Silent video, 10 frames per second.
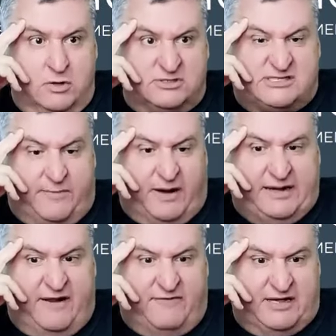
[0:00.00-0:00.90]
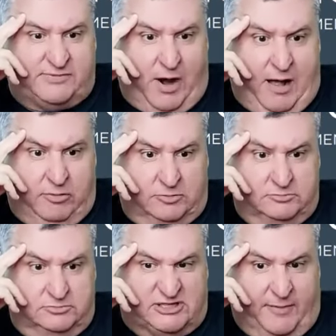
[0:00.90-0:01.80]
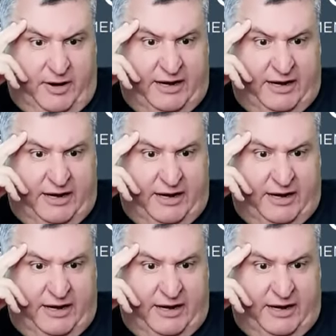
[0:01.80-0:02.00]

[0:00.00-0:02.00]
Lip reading: someone identifies a problem, someone